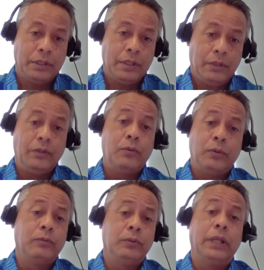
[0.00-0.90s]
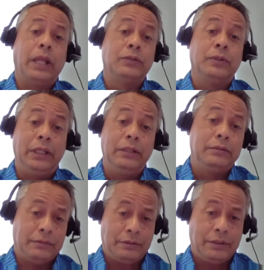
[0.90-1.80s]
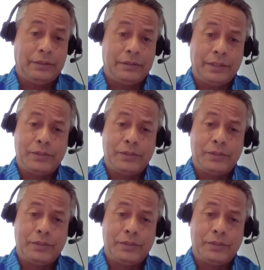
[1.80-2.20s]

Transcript: you know where we like to eat. Did, did yes.